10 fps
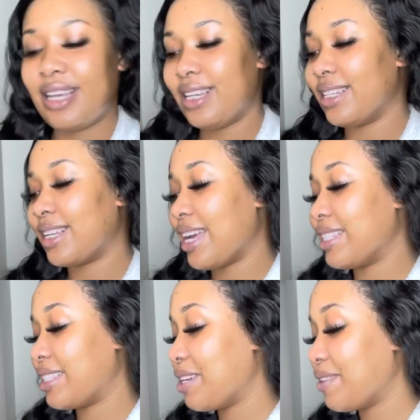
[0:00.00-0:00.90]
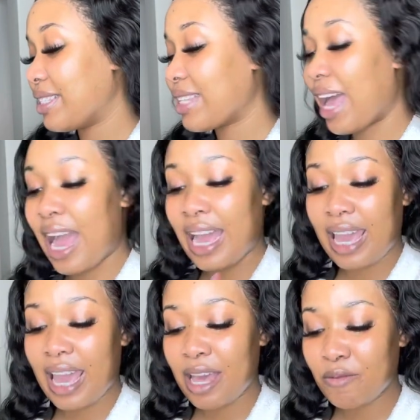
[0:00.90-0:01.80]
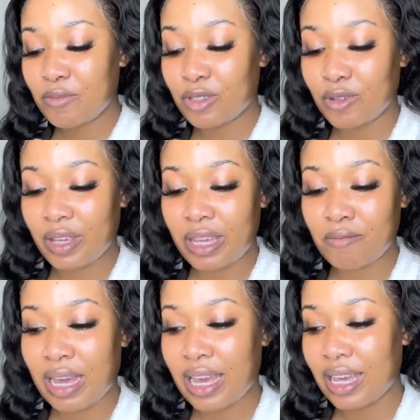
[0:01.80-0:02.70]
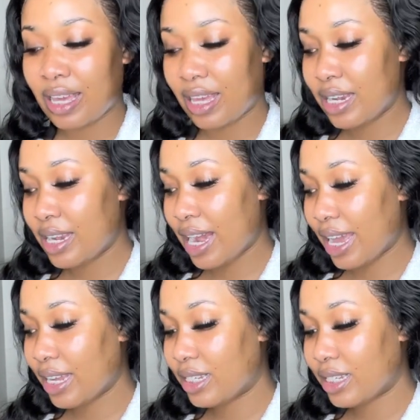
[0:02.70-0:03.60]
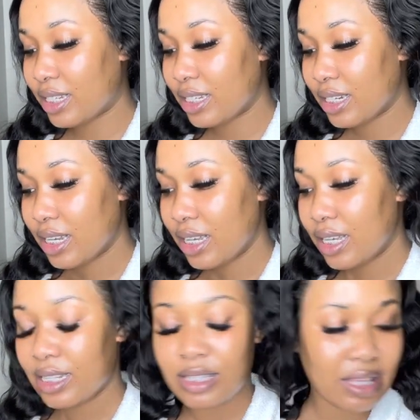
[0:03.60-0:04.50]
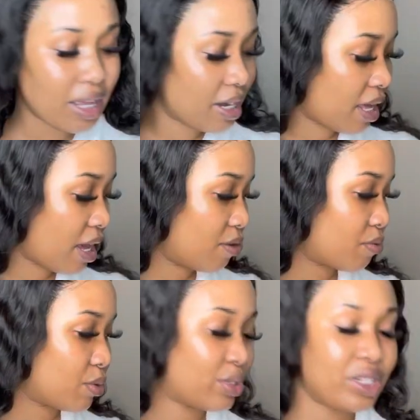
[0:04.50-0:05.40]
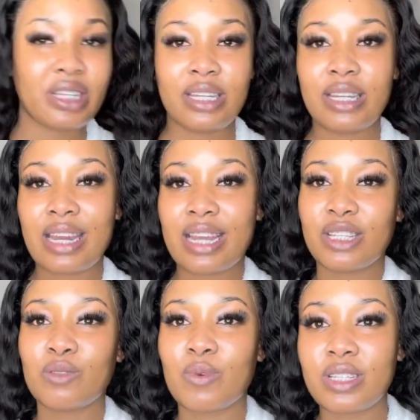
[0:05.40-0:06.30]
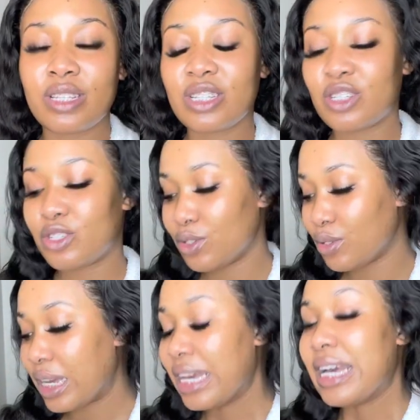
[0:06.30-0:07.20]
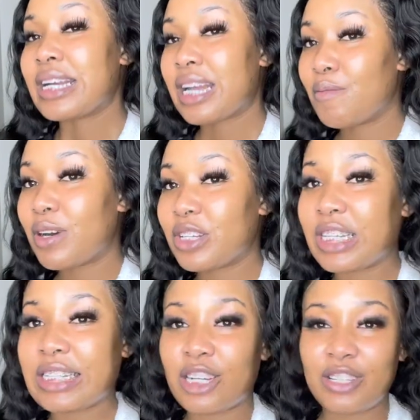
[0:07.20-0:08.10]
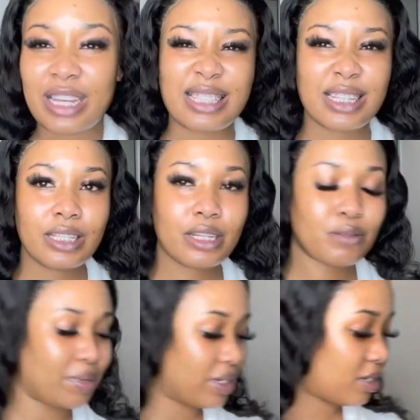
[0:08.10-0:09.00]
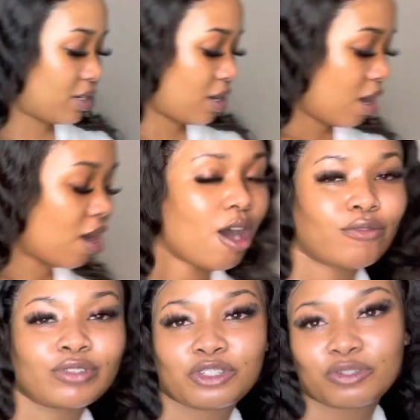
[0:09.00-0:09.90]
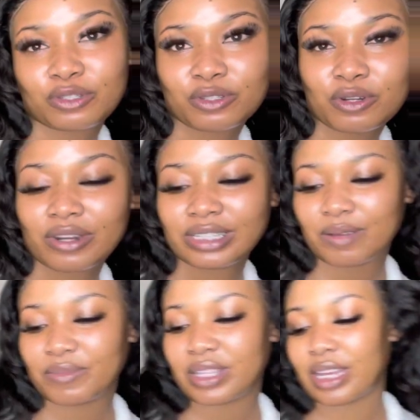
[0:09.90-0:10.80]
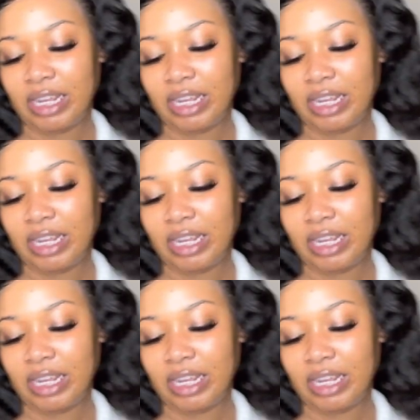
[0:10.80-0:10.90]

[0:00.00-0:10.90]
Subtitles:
Guys, anyways, I am doing my night skincare routine, and I just wanted to come out here and tell you guys a little bit of a short story. Something that...